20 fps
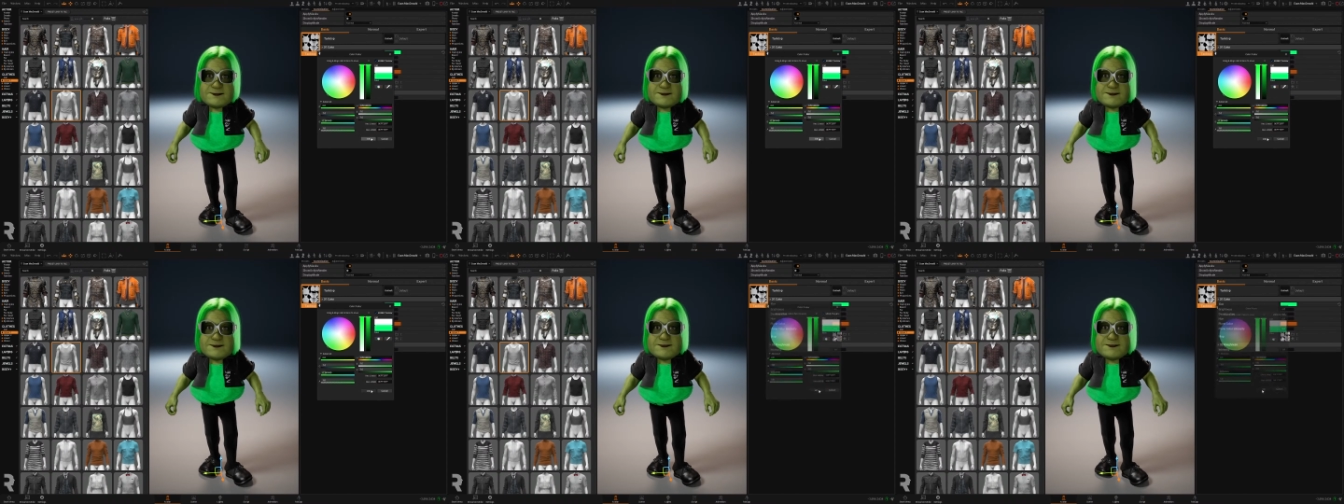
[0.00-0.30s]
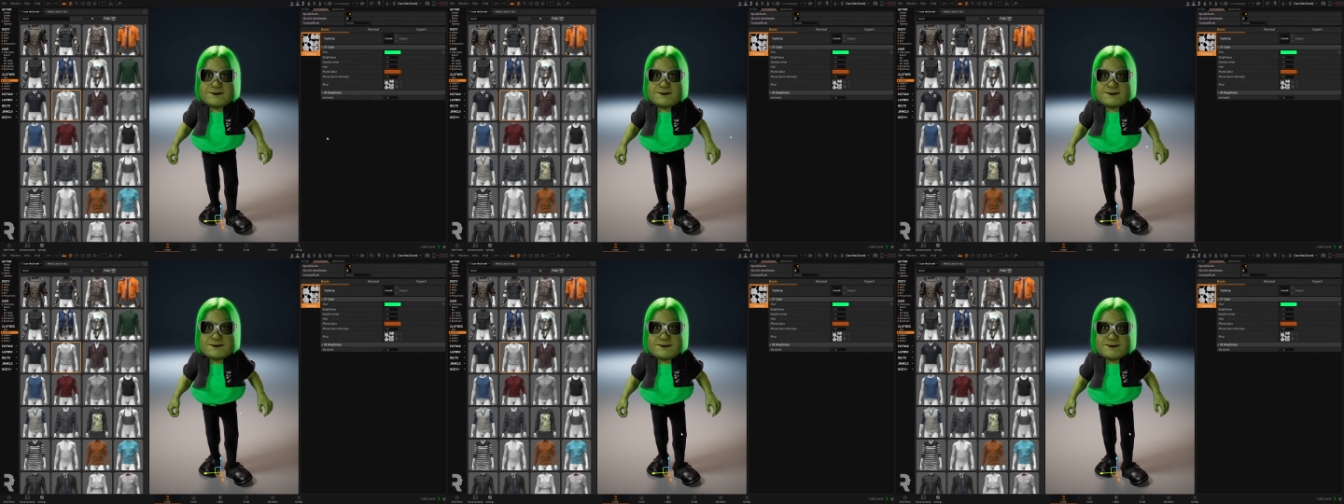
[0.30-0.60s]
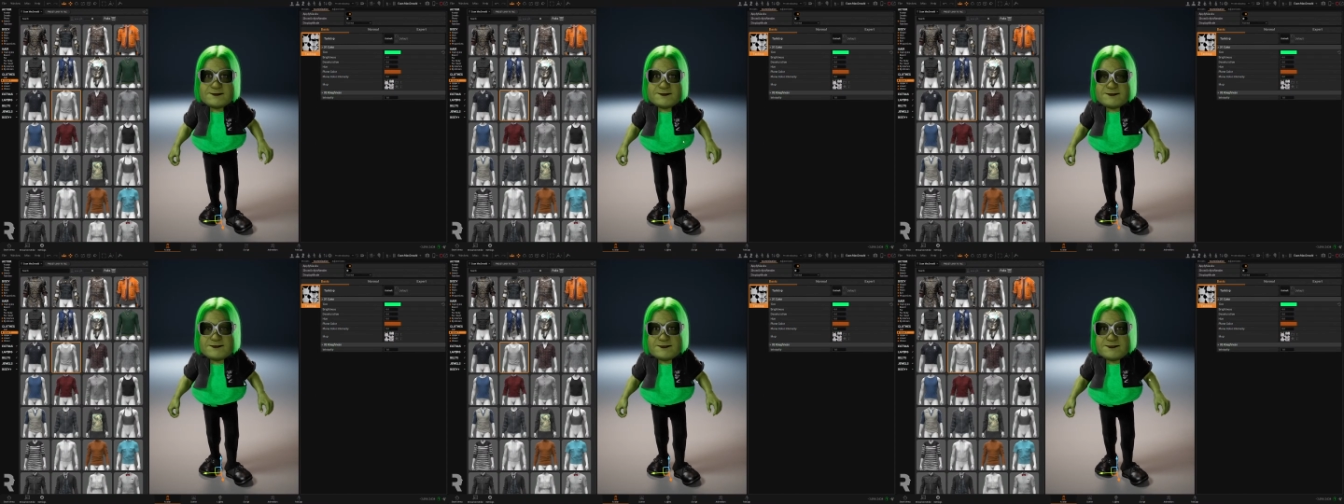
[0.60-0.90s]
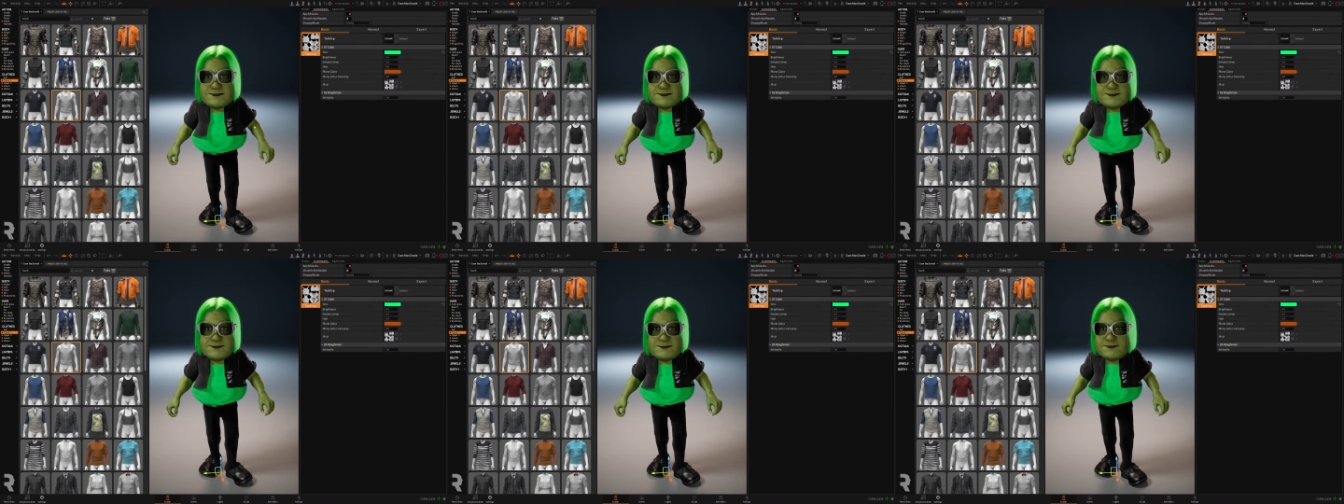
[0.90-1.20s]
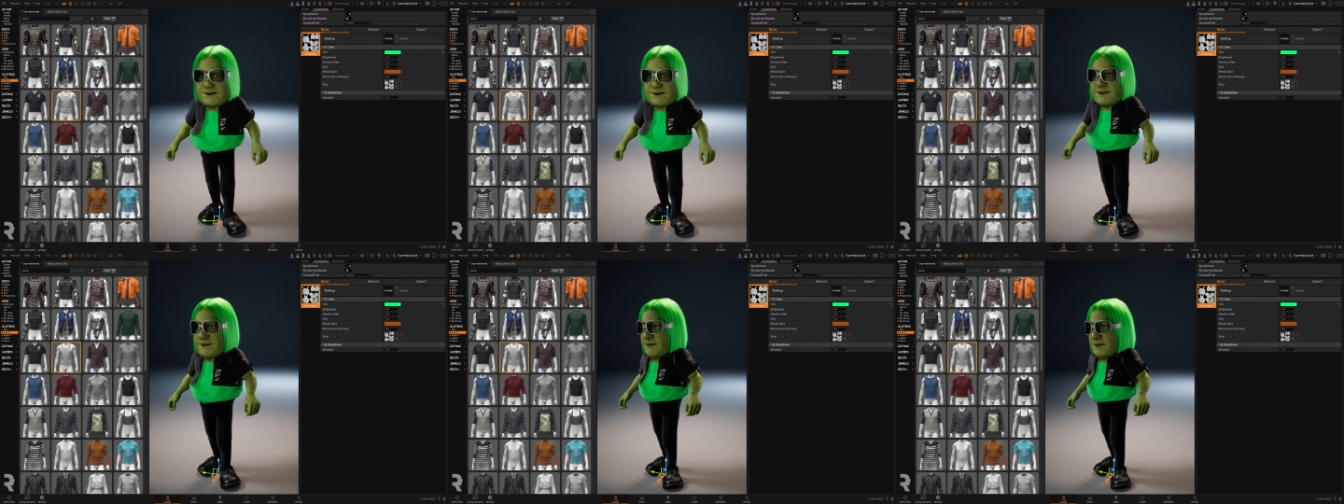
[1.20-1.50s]
Okay,
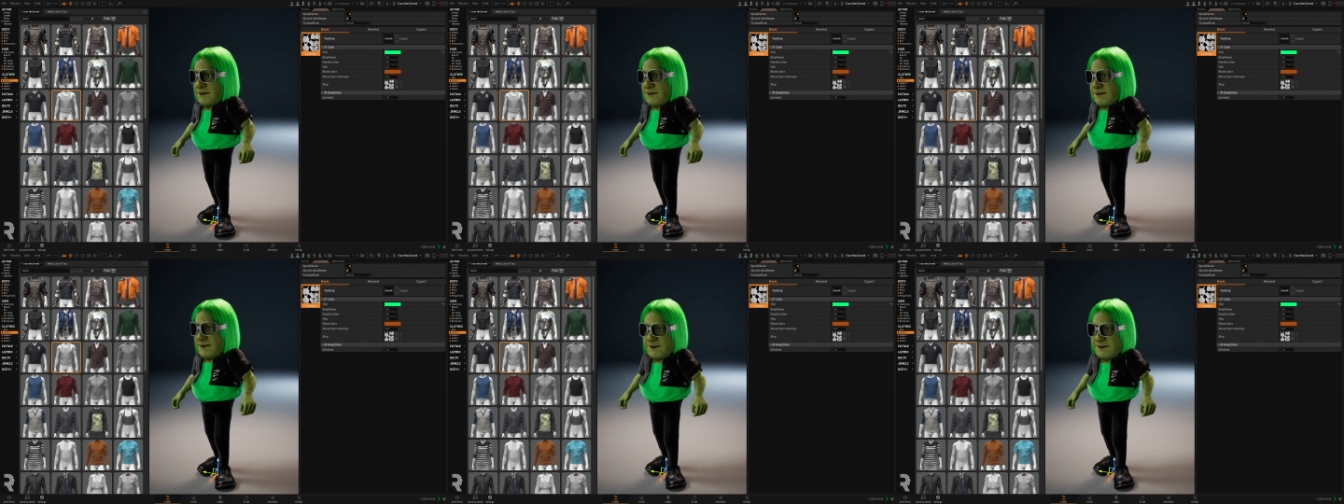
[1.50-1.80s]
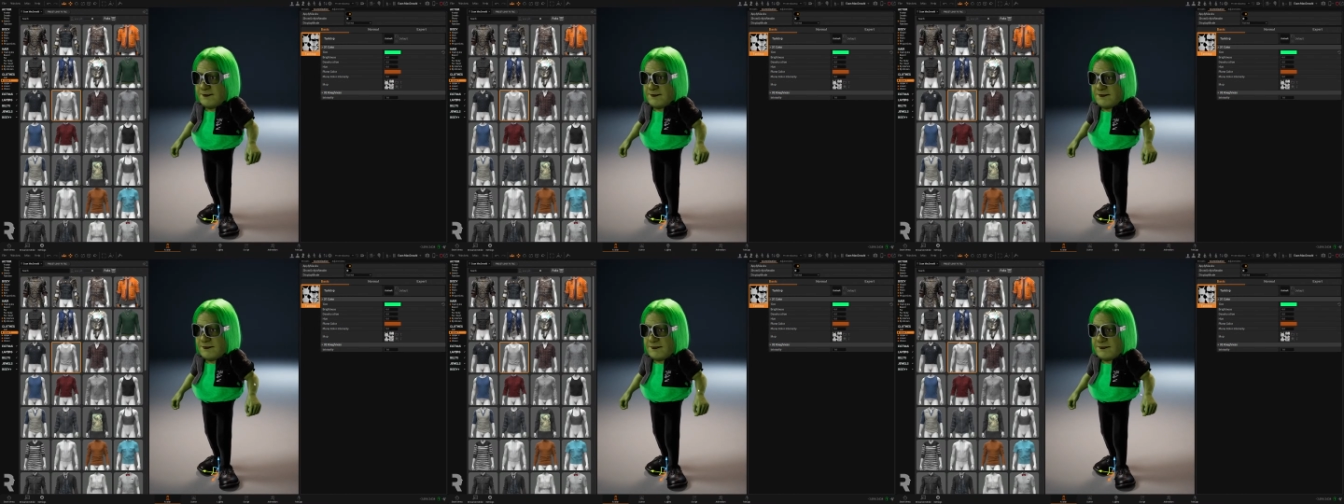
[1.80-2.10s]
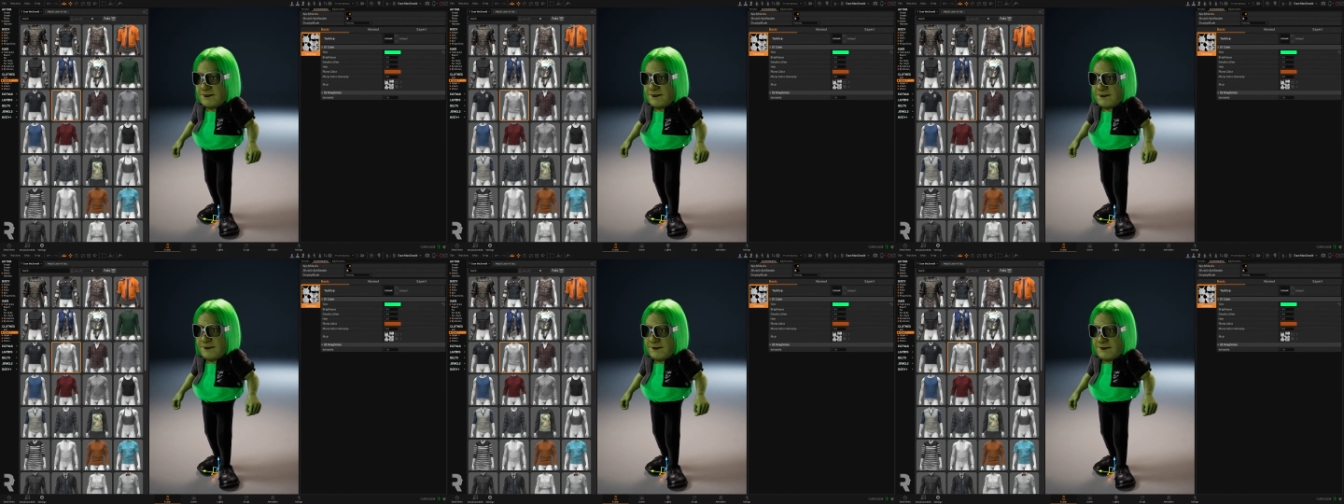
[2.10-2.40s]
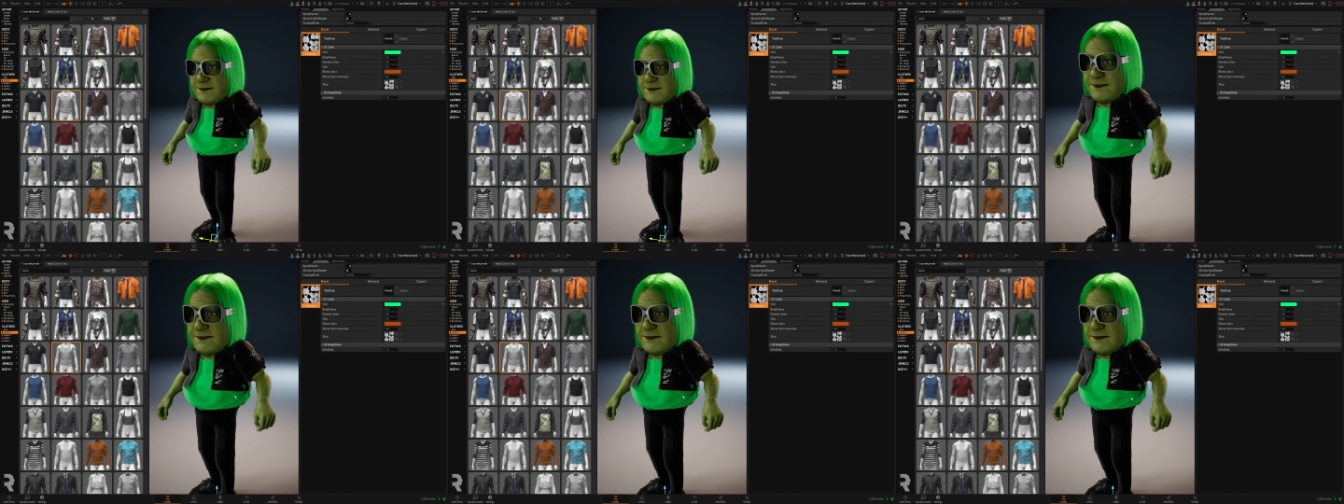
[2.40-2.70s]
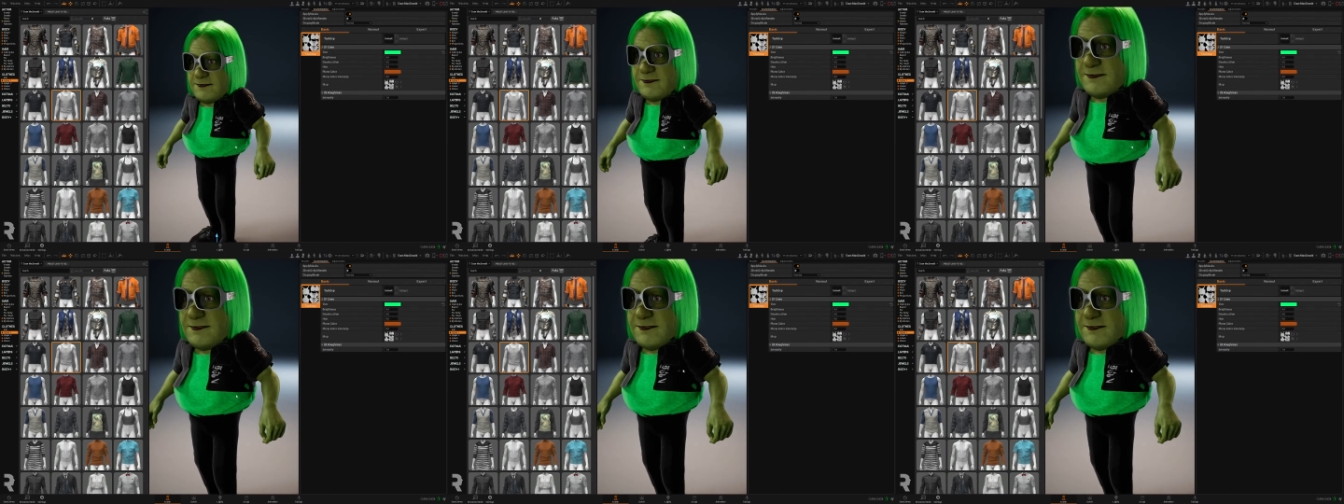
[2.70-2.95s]
I like that upper uh, layer,